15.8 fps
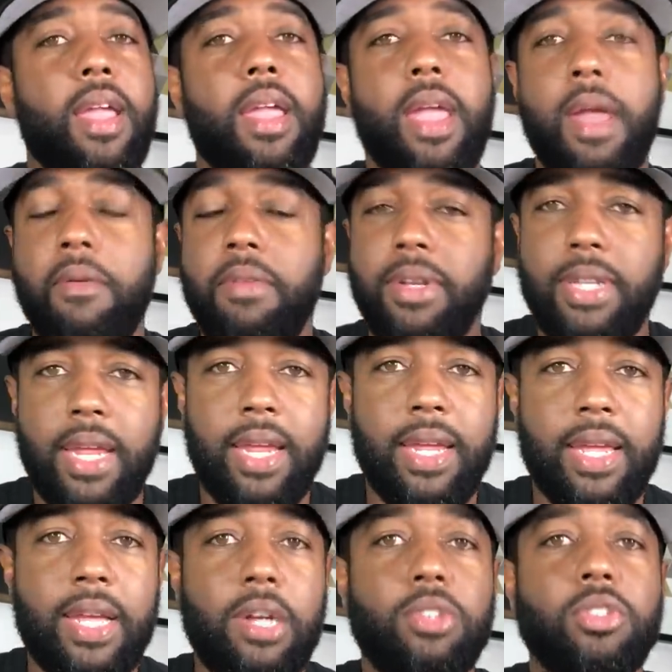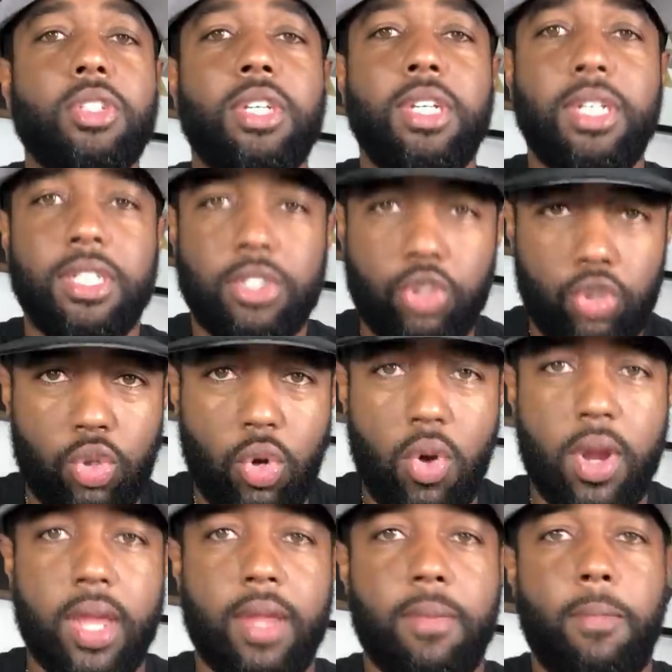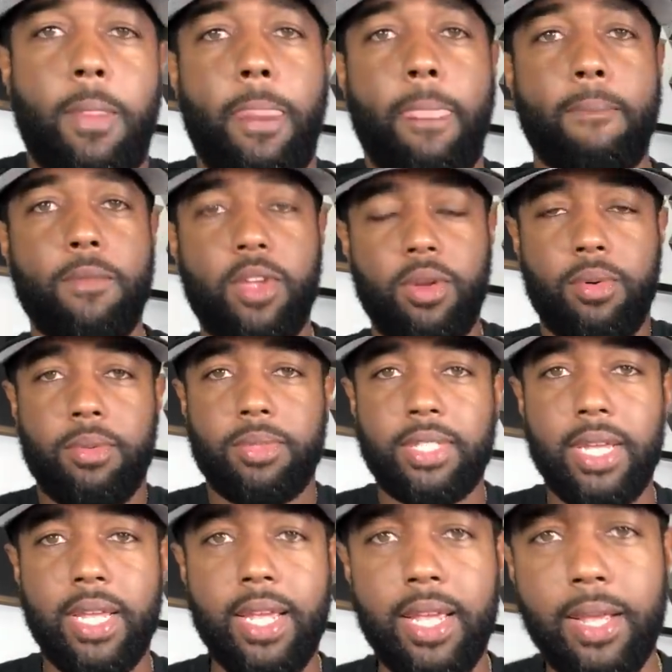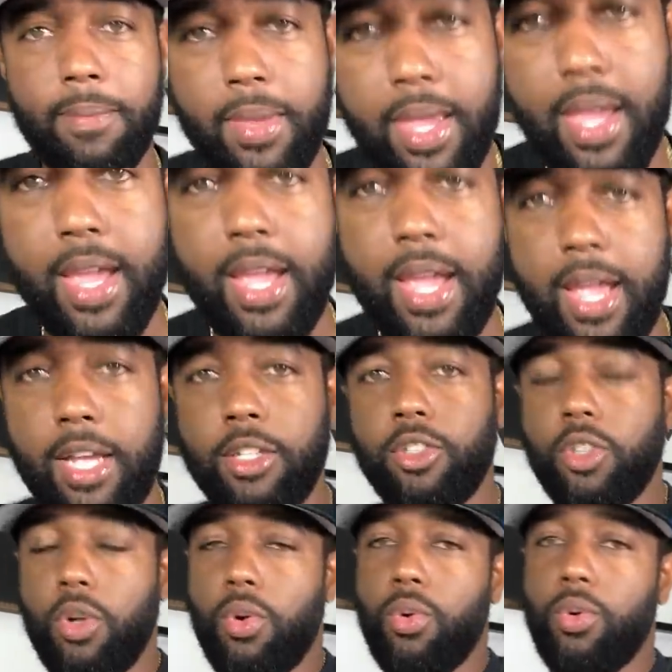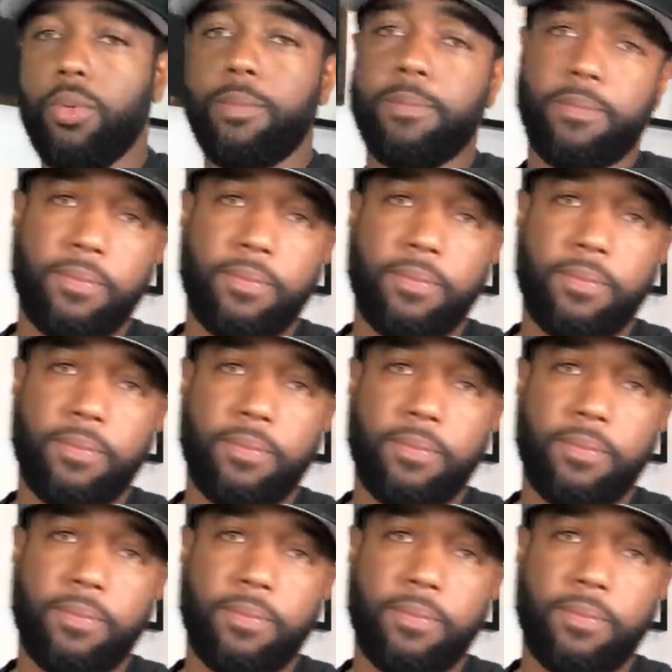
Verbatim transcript: Everything else is joint. You hear what I'm saying? And so